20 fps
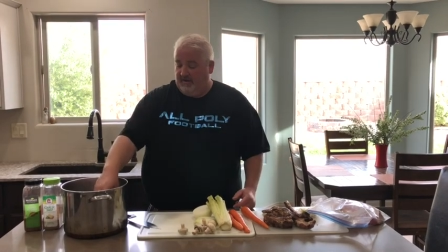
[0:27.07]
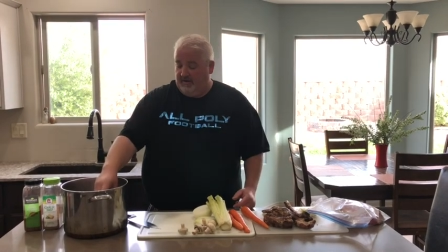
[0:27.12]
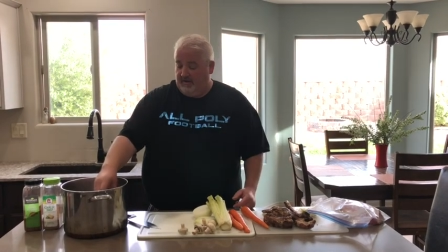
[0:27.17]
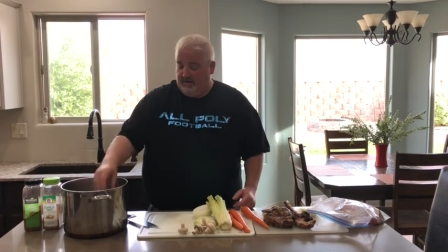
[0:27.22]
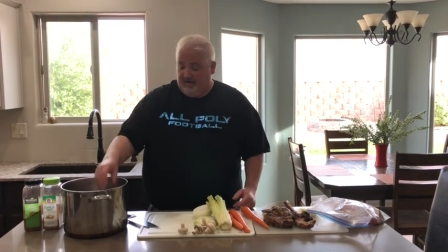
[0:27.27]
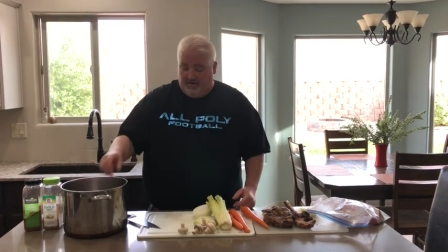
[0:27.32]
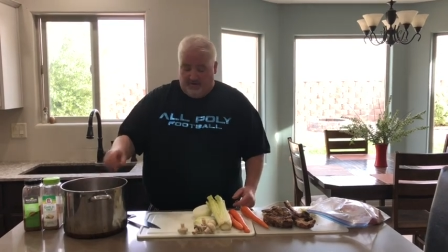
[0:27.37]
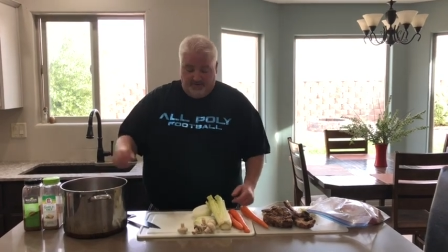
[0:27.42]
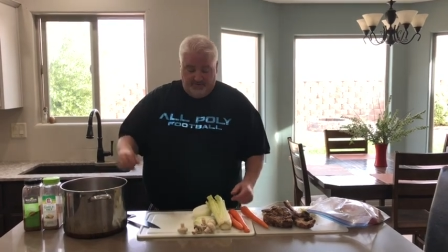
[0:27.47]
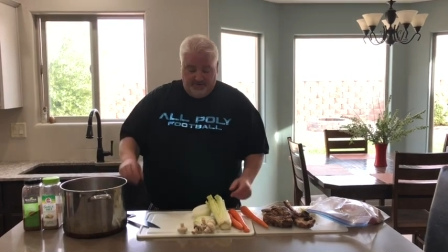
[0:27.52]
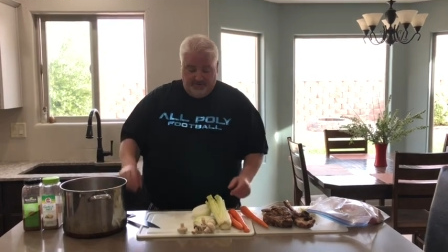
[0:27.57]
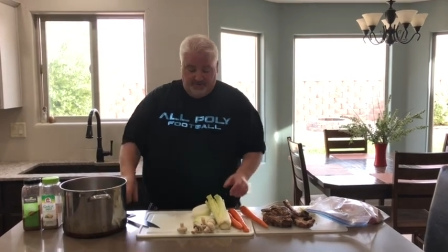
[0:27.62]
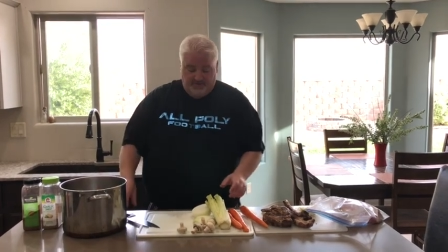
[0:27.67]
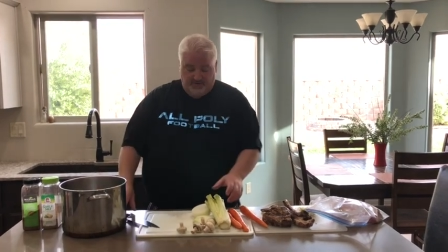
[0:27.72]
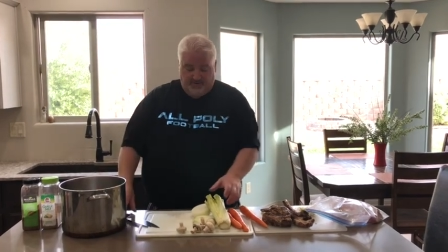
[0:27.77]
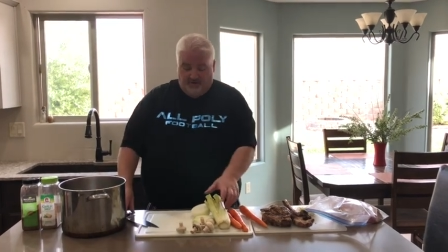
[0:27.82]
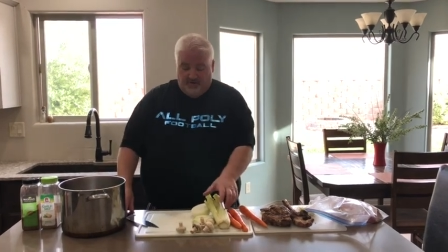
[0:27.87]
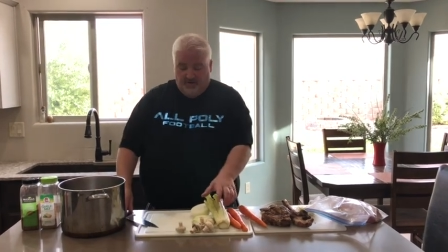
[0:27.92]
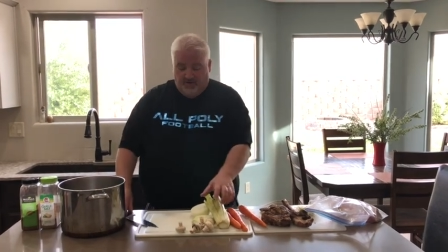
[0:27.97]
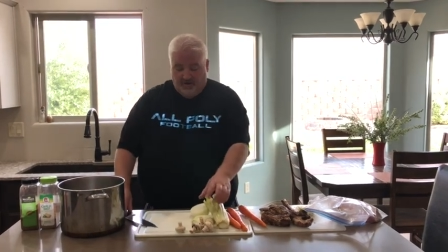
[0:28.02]
and I'm just
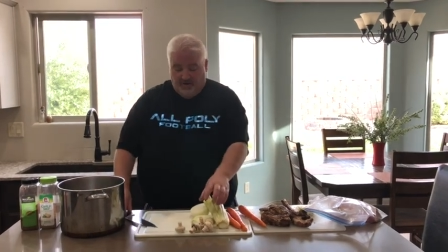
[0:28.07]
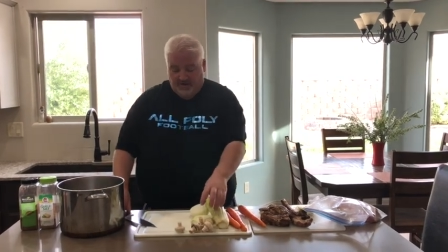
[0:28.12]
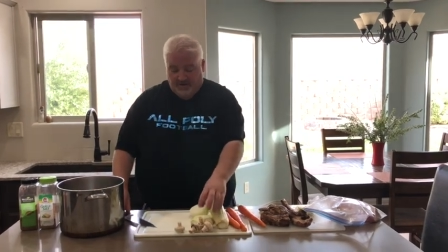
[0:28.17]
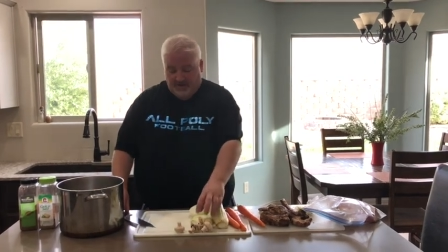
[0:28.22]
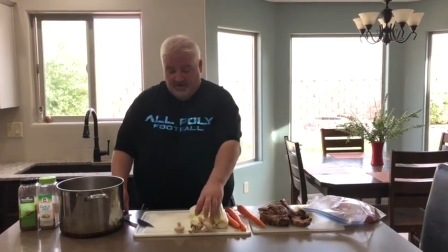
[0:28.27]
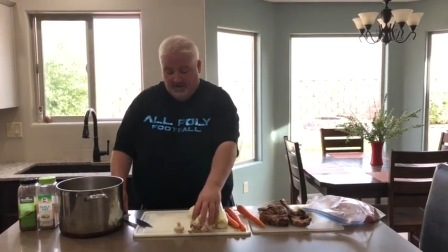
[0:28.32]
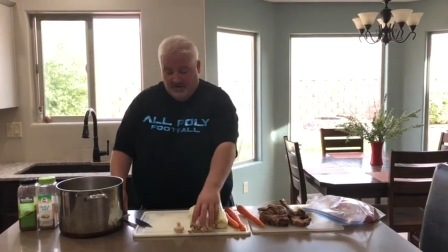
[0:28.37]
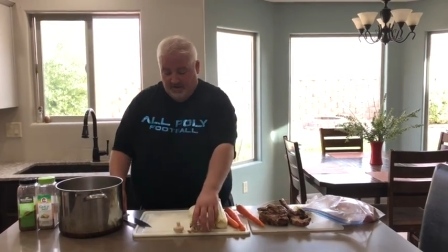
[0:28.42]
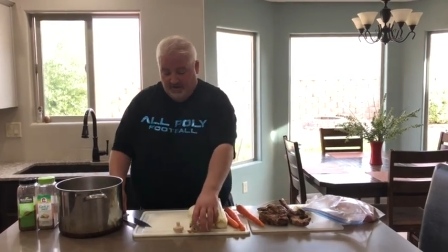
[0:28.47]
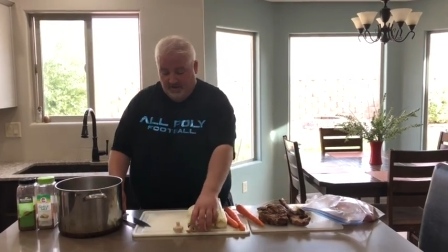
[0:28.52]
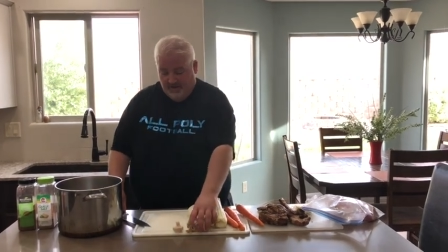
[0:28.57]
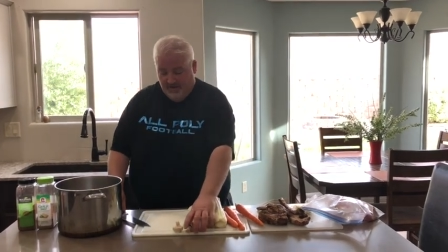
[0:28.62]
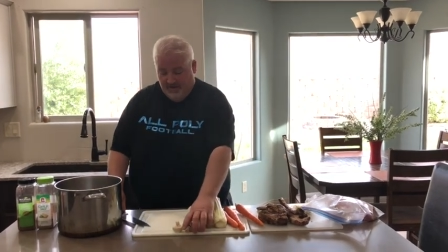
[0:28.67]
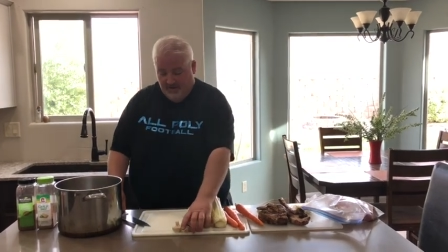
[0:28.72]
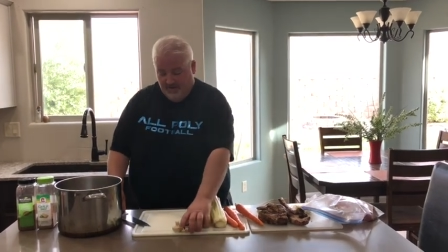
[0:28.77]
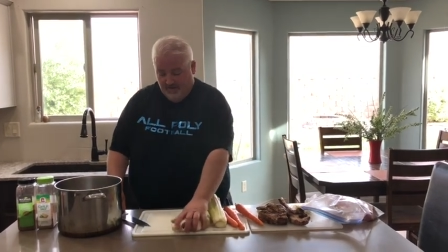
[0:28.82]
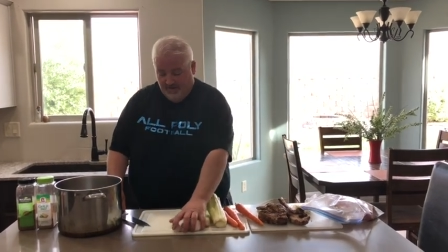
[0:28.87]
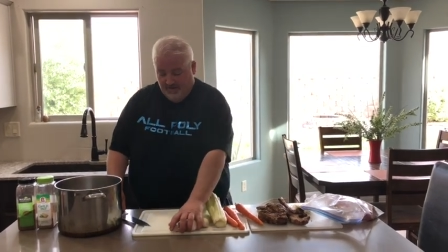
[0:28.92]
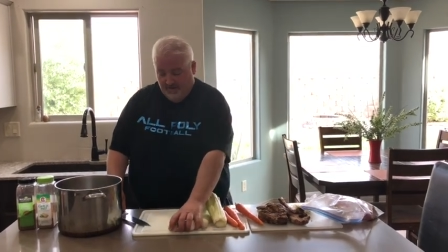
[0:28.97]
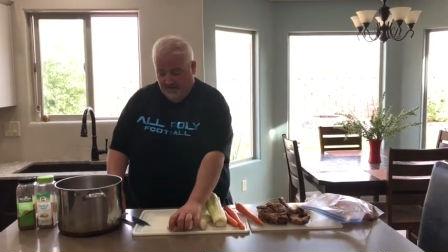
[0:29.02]
gonna huck in.
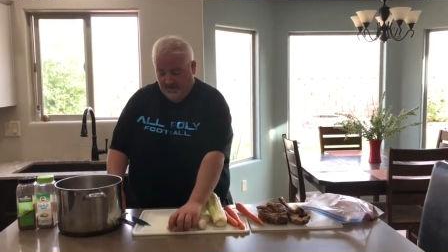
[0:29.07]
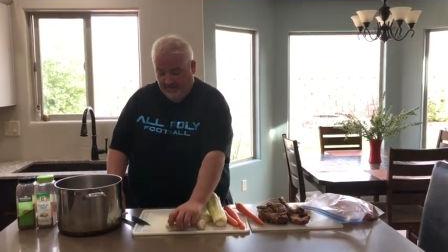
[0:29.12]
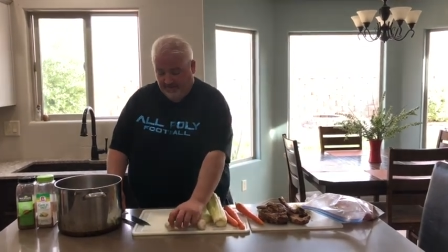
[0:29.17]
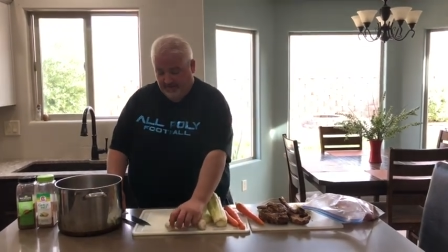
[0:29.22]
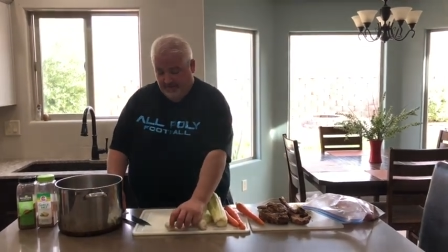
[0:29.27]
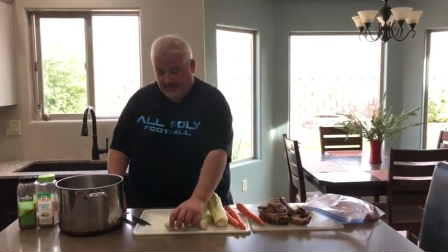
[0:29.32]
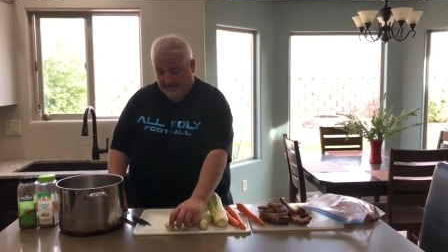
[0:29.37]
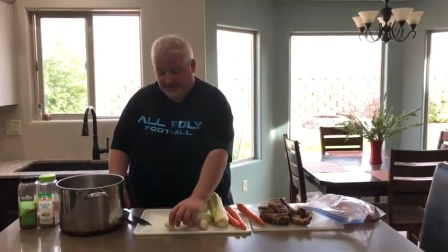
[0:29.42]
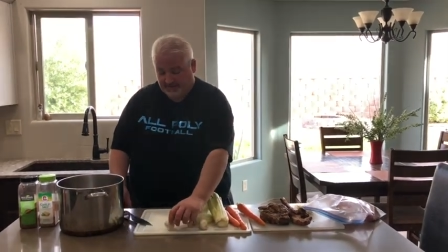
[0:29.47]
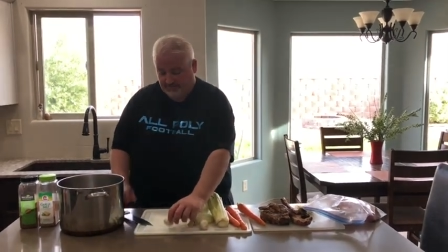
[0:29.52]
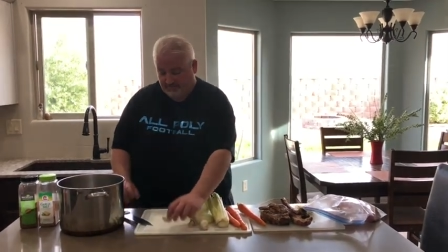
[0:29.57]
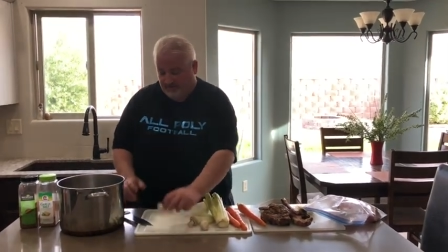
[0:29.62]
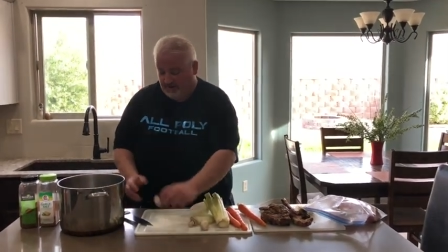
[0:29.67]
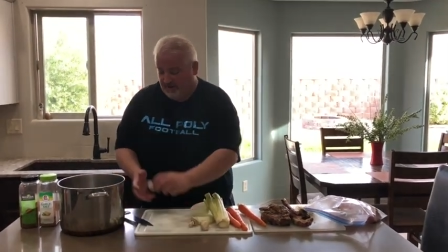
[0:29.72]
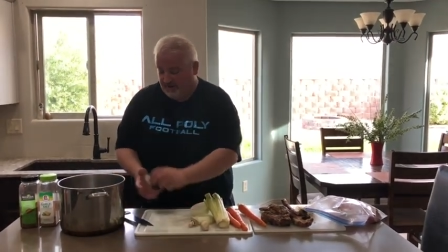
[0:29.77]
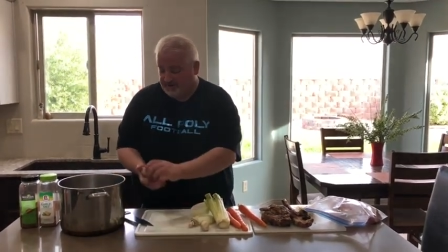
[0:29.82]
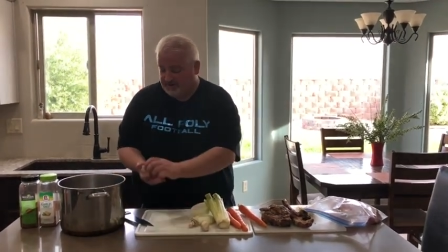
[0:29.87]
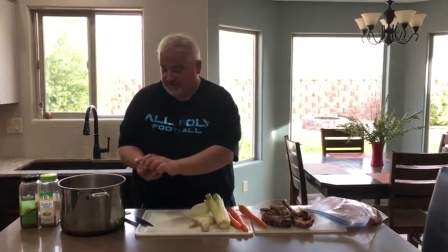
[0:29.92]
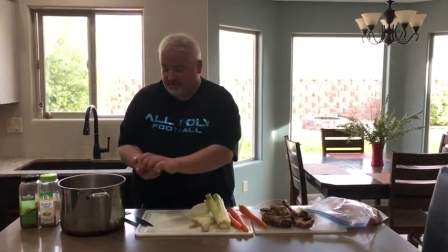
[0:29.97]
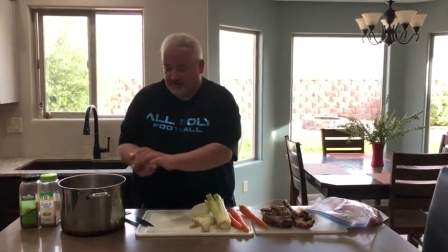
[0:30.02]
I've got some
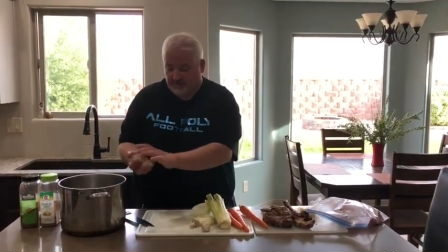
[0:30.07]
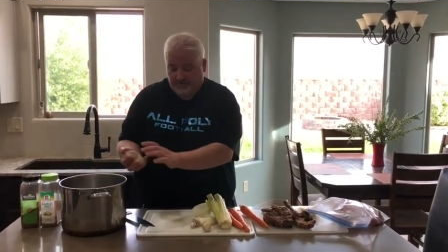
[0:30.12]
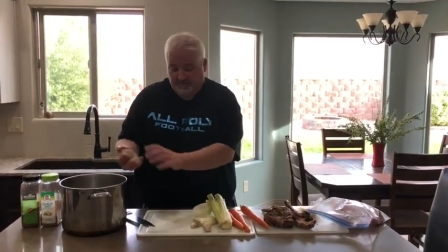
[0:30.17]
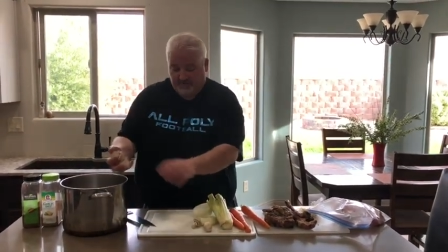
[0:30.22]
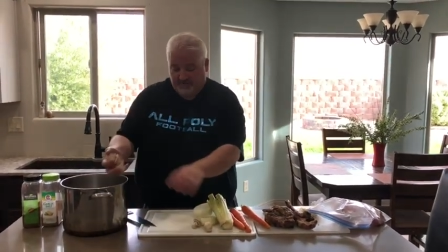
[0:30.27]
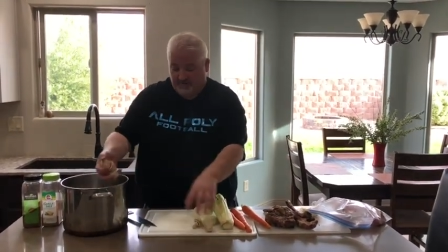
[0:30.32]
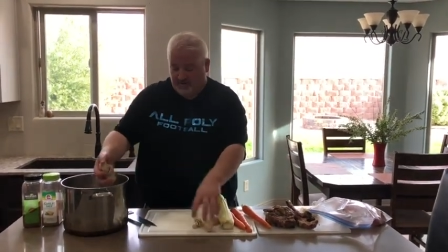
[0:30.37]
mushrooms,